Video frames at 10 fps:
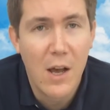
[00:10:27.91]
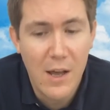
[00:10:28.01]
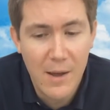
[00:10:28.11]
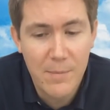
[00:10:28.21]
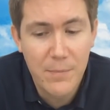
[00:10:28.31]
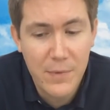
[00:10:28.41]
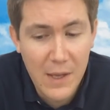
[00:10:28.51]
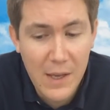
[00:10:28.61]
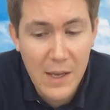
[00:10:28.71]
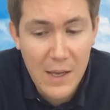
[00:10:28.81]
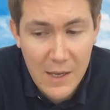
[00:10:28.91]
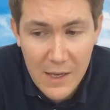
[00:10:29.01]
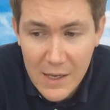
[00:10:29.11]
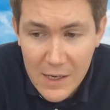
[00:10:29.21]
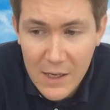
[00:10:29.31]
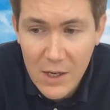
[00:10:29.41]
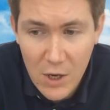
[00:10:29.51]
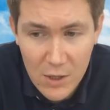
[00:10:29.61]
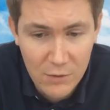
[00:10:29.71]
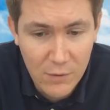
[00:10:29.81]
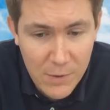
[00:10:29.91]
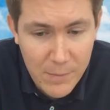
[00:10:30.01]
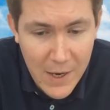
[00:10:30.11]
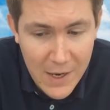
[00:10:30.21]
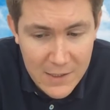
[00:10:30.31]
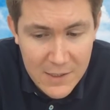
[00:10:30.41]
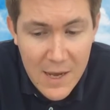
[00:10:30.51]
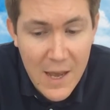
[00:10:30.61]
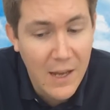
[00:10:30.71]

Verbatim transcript: um, healing hurts from the past.